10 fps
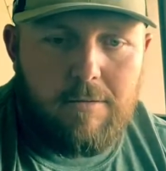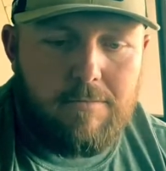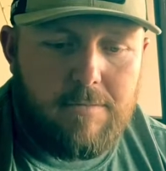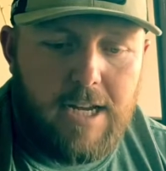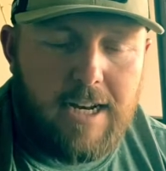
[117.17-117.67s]

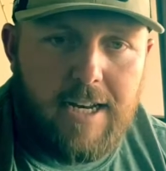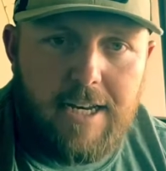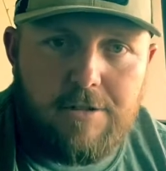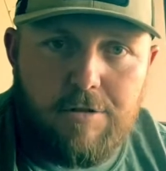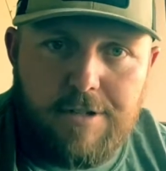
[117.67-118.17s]

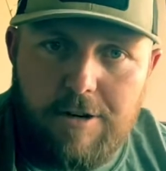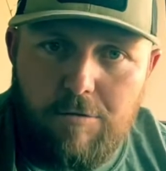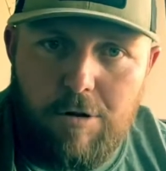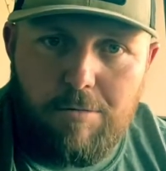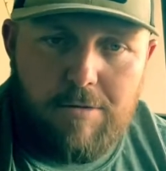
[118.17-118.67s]
techniques or single
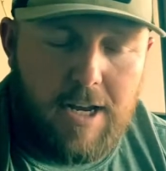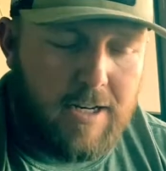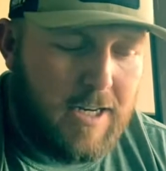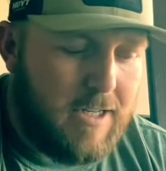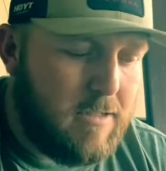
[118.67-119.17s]
rope
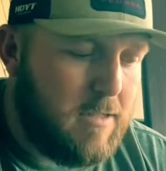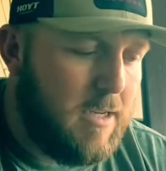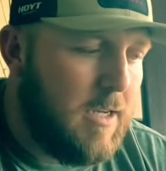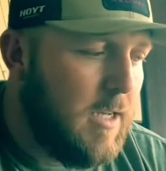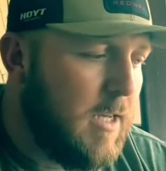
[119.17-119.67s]
techniques.
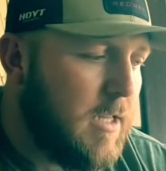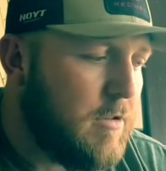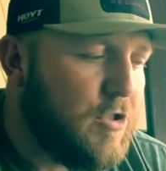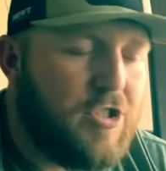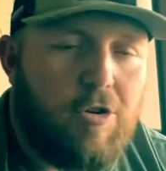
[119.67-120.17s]

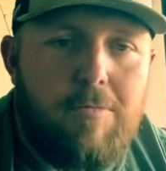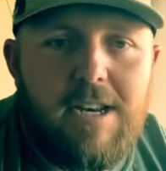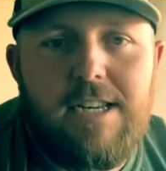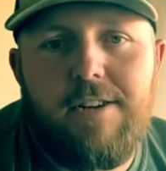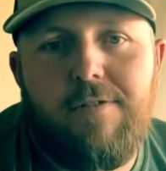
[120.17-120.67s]
There's so many
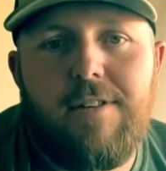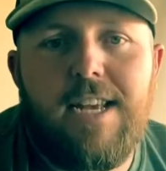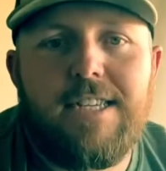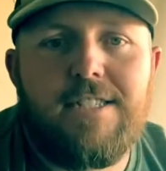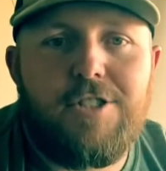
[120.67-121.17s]
different
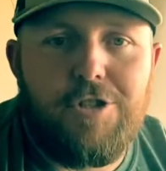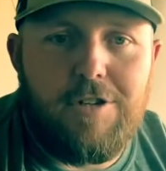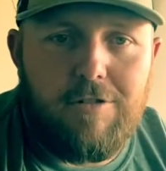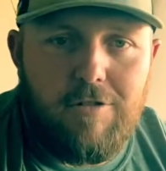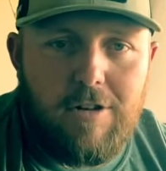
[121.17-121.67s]
things that you
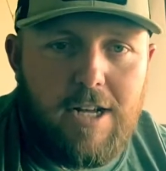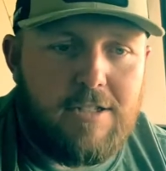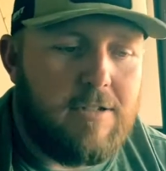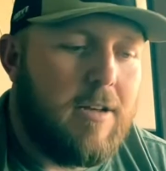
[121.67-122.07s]
can utilize.